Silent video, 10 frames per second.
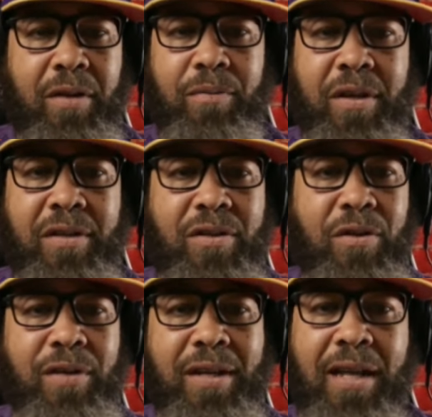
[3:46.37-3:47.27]

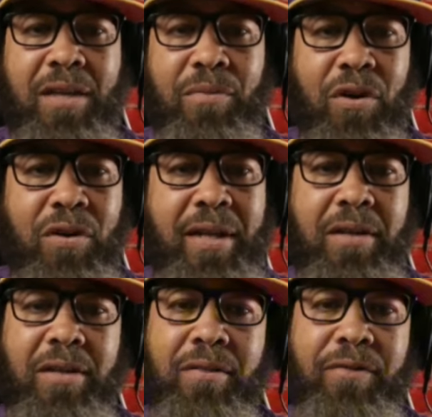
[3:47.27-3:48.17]
Minnesota got the ball
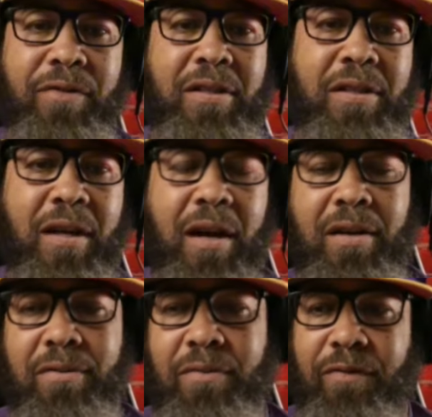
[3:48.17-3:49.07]
down in Nafisha
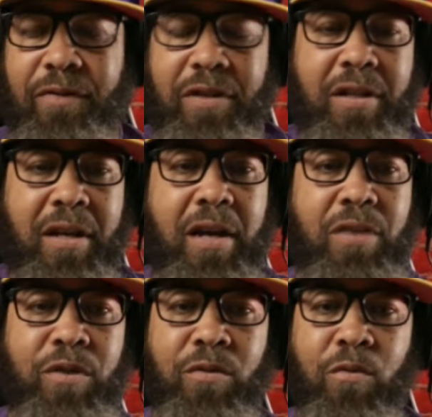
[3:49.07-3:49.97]
Collier. Nafisha
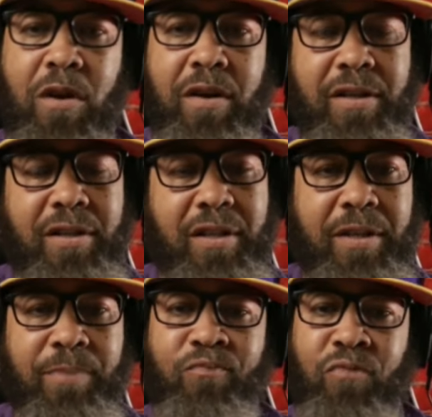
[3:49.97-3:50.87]
Collier went to work, and
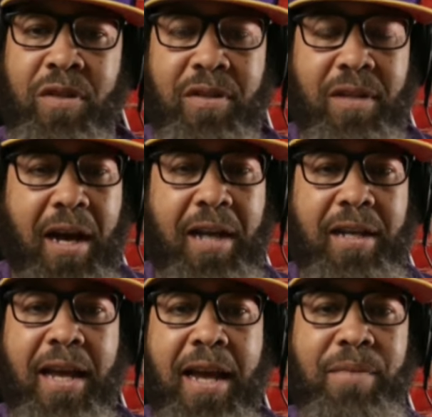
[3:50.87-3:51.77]
she tied
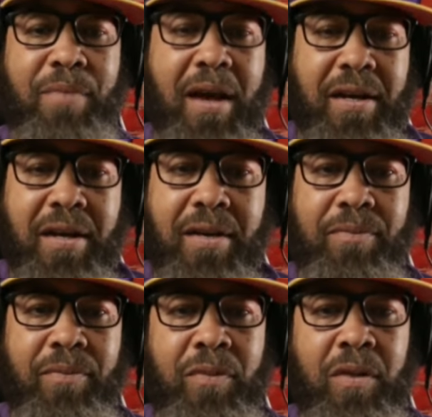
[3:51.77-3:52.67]
the game back
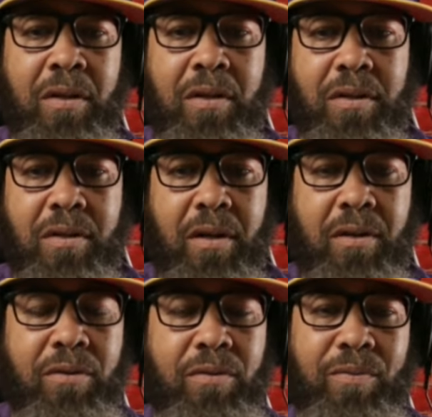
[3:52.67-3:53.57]
up.
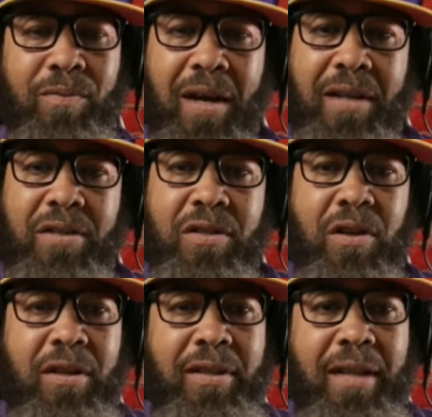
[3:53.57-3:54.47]
So I just
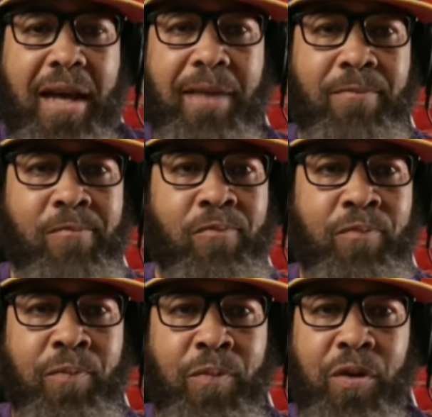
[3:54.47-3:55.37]
thought that,
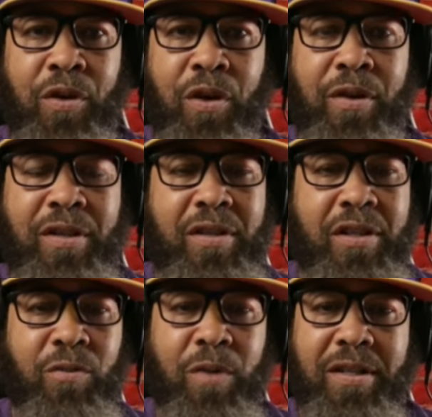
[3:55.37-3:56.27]
you know, in a
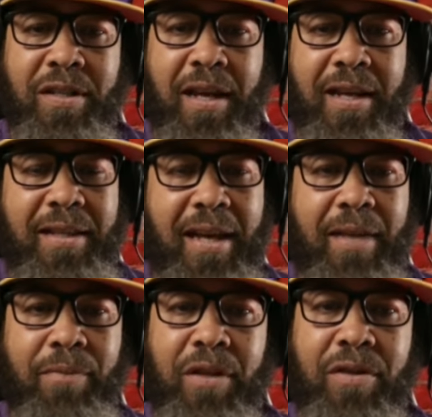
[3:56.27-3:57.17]
situation like
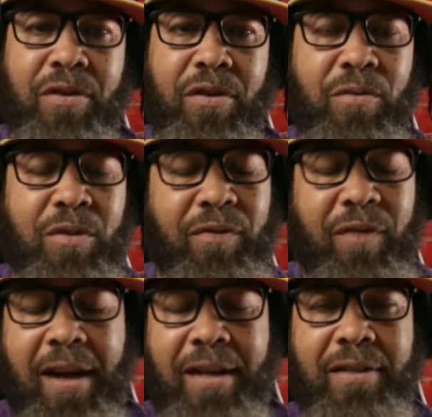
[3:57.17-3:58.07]
that, Minnesota was
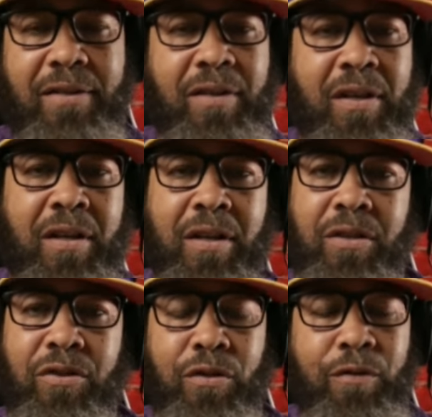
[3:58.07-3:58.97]
fighting
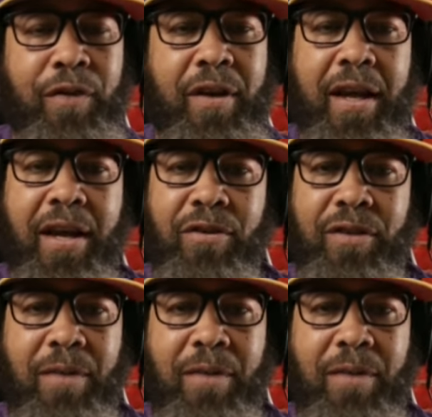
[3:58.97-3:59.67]
tooth and nail.